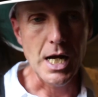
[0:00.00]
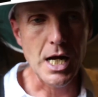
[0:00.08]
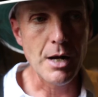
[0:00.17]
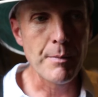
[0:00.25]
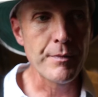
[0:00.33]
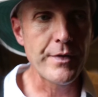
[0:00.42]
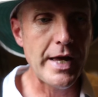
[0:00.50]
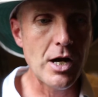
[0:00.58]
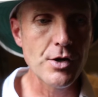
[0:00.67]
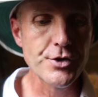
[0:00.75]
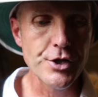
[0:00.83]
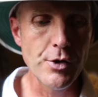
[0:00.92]
Um, they
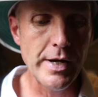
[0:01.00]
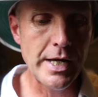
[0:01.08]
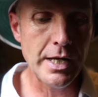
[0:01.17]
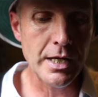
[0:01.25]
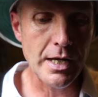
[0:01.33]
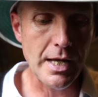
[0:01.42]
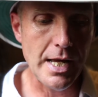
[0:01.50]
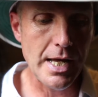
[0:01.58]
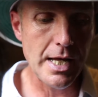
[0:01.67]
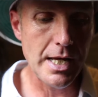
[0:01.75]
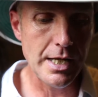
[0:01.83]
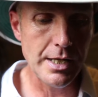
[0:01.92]
are doing
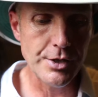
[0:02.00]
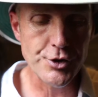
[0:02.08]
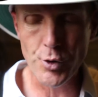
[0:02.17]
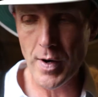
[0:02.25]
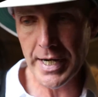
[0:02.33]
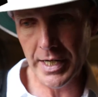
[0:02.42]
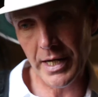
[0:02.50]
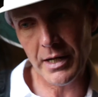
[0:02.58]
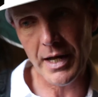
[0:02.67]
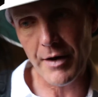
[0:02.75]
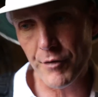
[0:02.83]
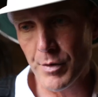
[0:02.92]
a
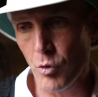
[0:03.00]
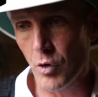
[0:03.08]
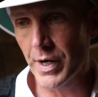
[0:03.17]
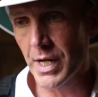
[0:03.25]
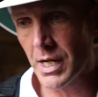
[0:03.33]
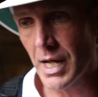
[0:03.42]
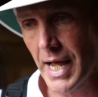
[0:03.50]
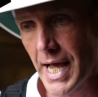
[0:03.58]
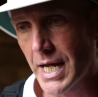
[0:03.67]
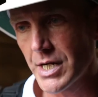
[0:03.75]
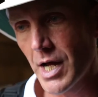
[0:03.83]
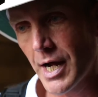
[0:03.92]
training every morning
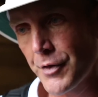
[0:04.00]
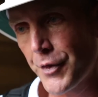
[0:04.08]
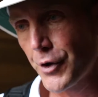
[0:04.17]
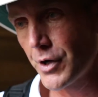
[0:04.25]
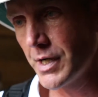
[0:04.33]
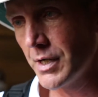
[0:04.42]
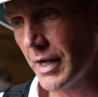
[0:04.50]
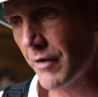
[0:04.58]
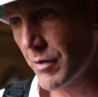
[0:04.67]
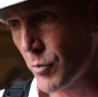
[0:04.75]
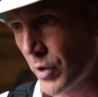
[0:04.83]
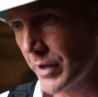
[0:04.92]
at 9:30
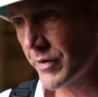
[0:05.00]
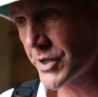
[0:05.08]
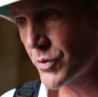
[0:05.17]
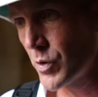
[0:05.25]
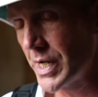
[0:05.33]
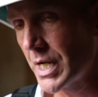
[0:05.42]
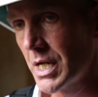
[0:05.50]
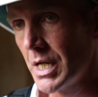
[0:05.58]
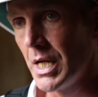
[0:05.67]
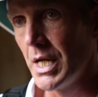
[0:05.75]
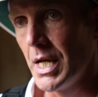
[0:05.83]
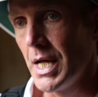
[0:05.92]
every morning this week,
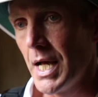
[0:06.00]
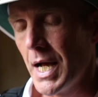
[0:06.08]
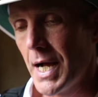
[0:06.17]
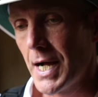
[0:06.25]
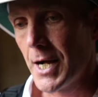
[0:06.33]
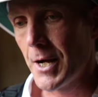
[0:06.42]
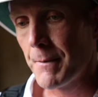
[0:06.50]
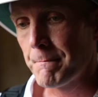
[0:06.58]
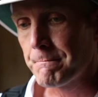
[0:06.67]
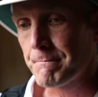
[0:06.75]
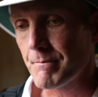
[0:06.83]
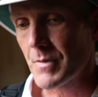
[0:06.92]
um,
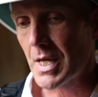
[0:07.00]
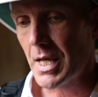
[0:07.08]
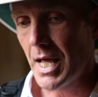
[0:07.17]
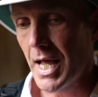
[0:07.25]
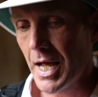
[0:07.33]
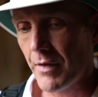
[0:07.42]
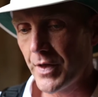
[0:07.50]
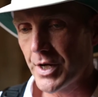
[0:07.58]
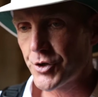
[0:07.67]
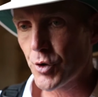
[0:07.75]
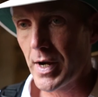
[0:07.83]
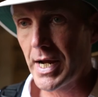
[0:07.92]
and
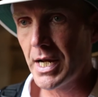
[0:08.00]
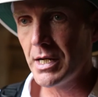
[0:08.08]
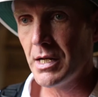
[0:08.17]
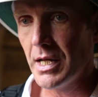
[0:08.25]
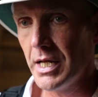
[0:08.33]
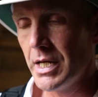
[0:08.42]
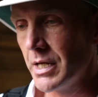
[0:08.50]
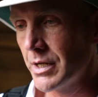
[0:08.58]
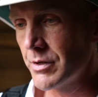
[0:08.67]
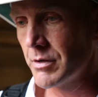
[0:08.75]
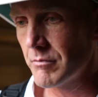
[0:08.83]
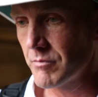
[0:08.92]
they train
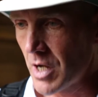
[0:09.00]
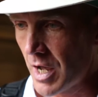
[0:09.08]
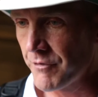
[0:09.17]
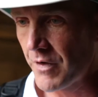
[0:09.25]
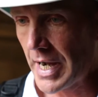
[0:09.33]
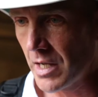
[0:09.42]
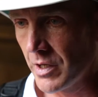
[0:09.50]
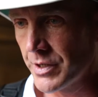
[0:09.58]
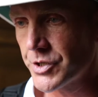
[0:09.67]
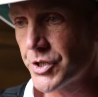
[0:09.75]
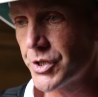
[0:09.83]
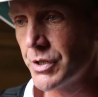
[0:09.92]
in
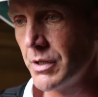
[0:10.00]
nonviolent